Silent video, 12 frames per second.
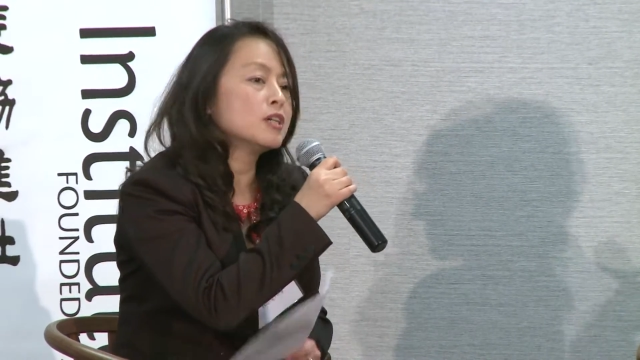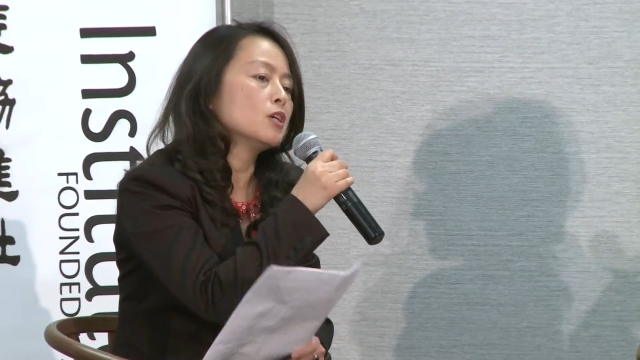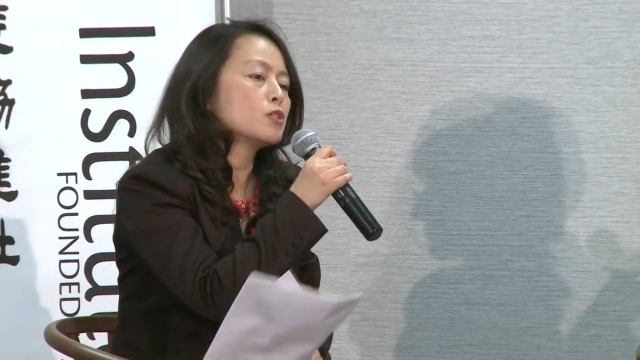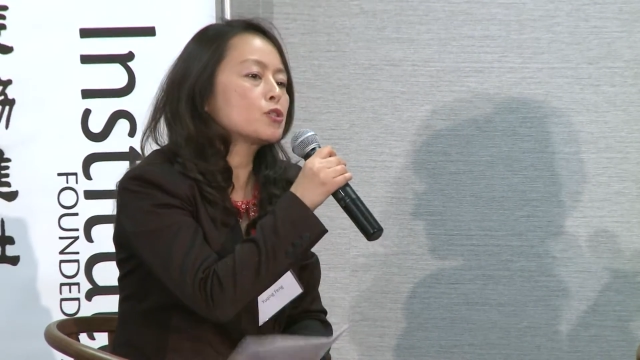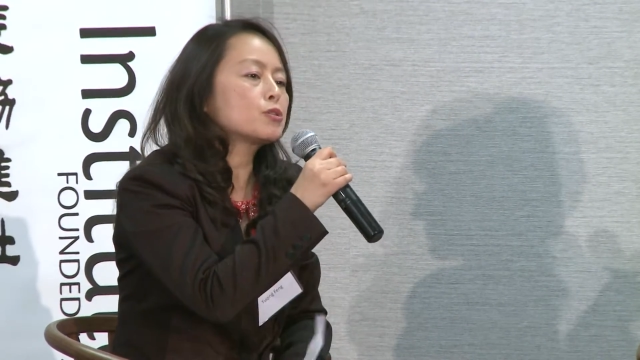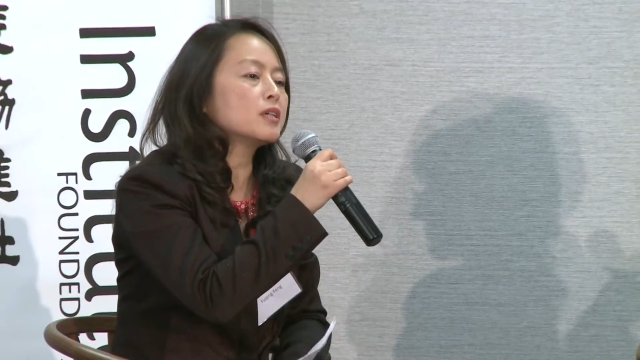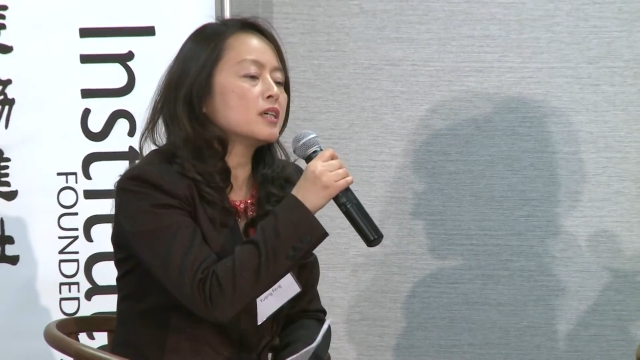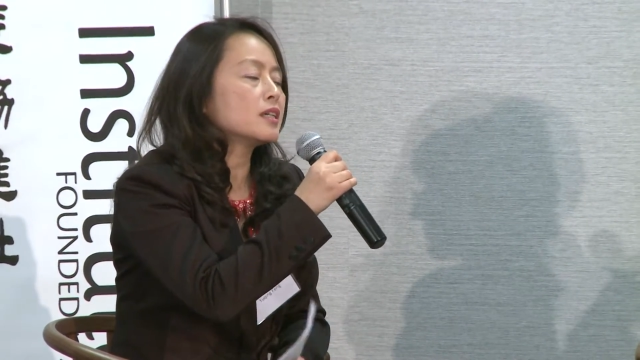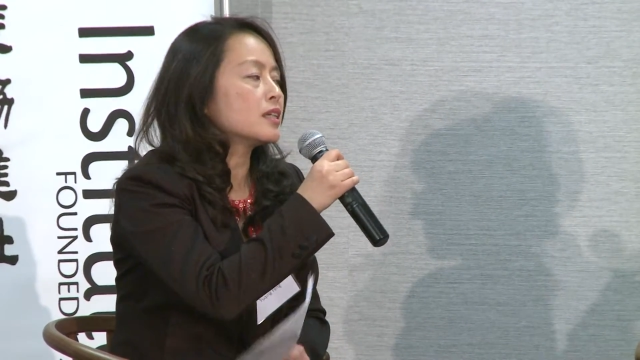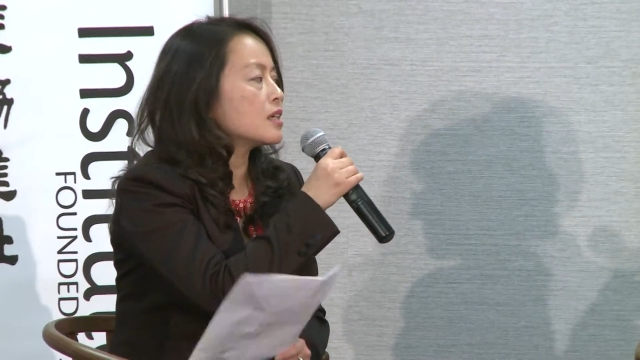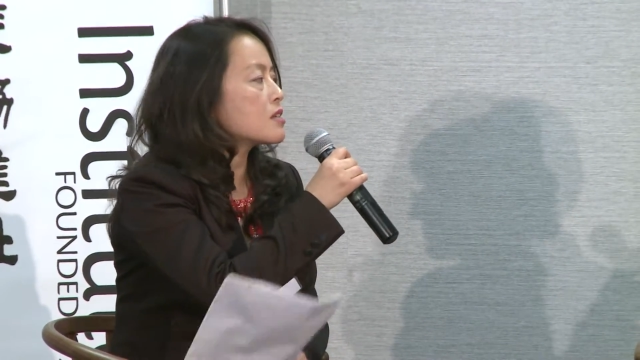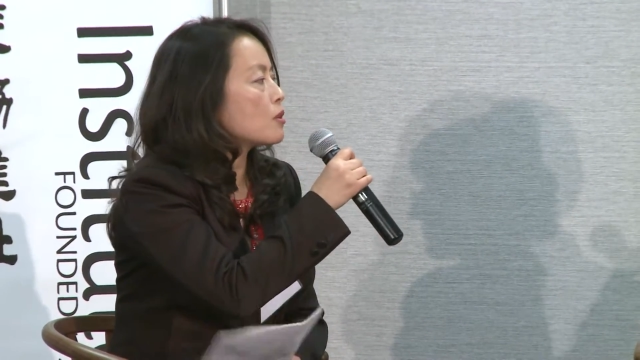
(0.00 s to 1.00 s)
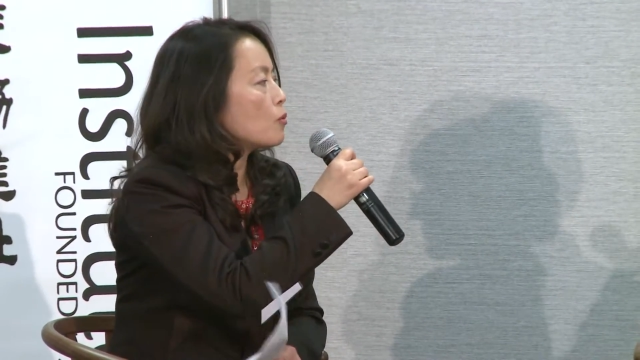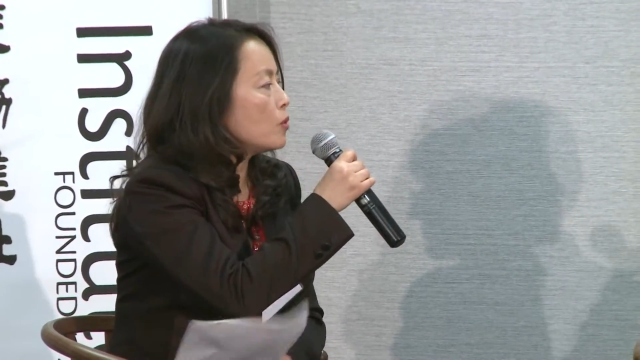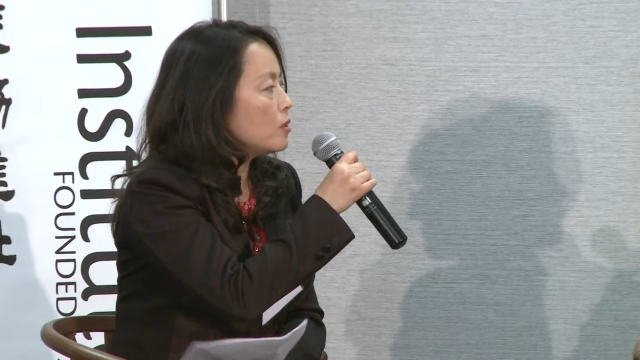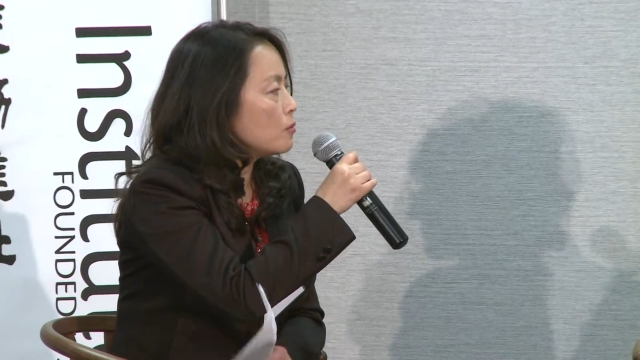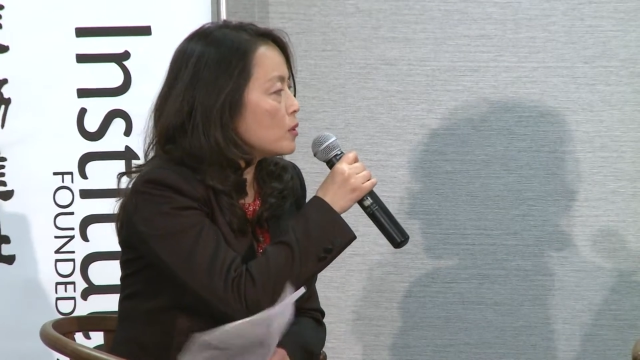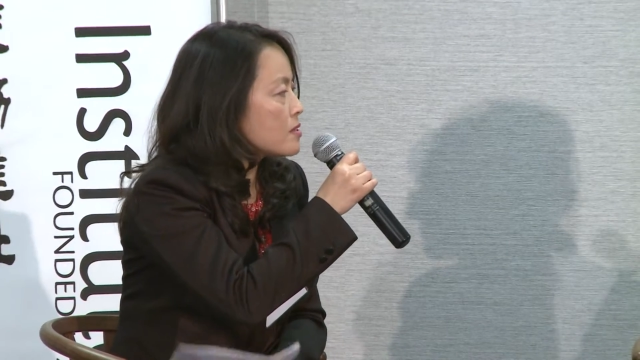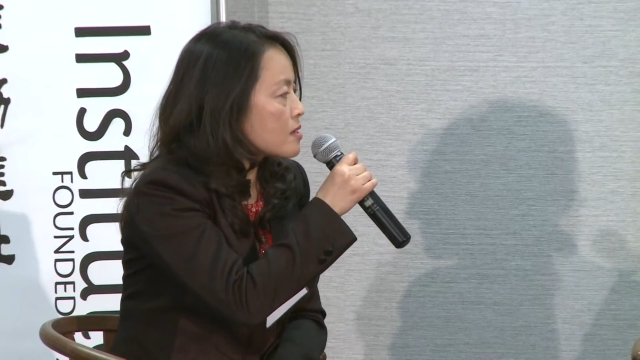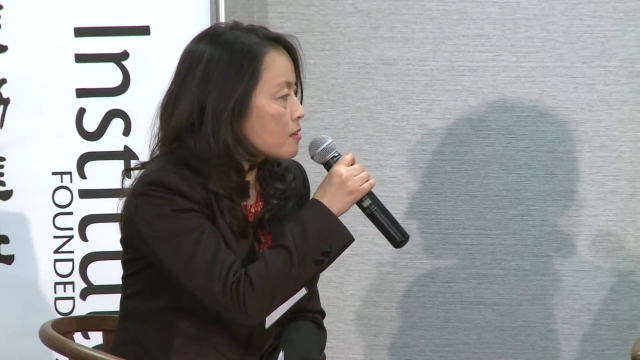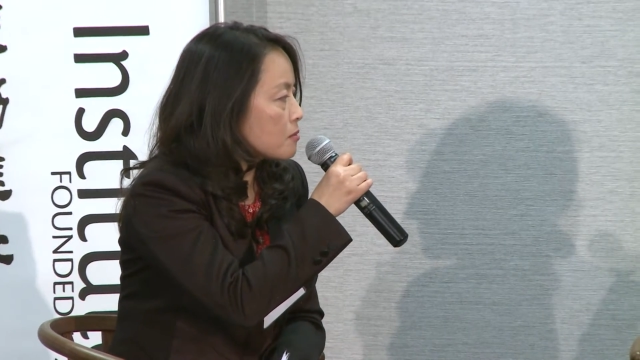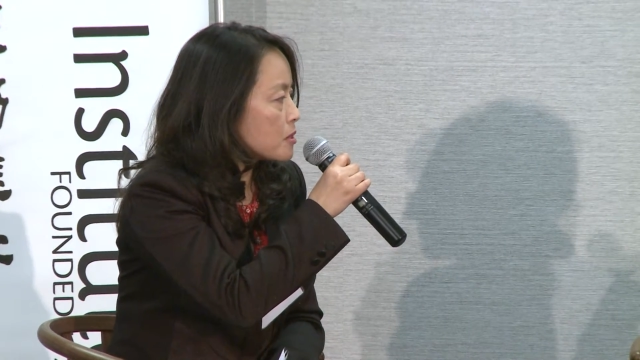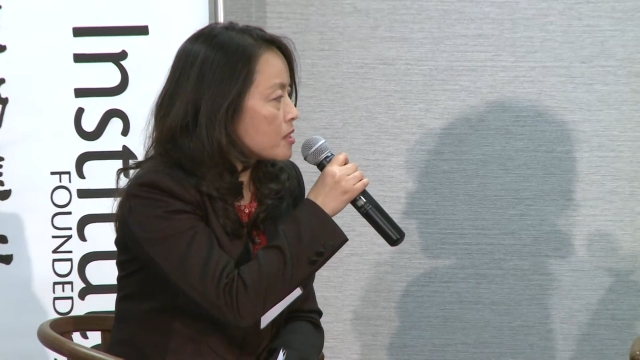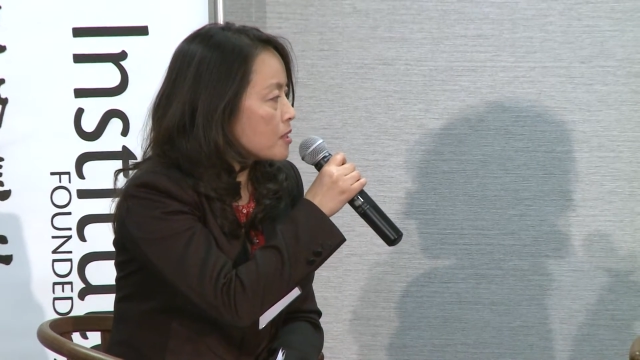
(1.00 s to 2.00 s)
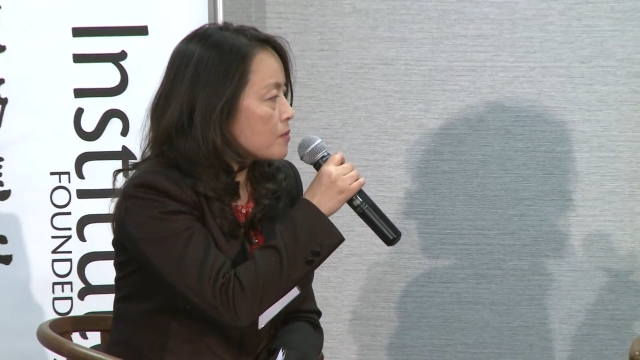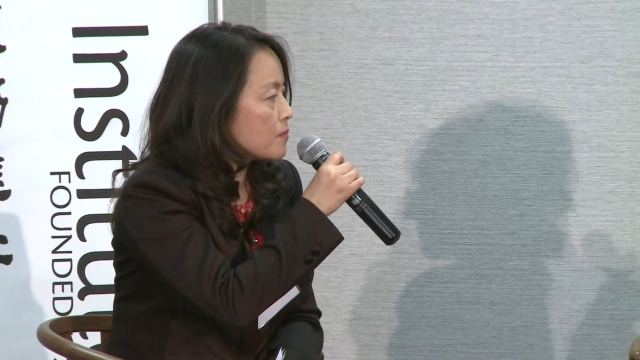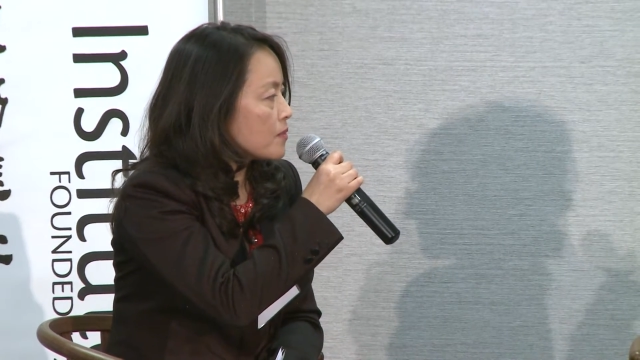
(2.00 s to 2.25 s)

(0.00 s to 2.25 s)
trade is a win-win solution.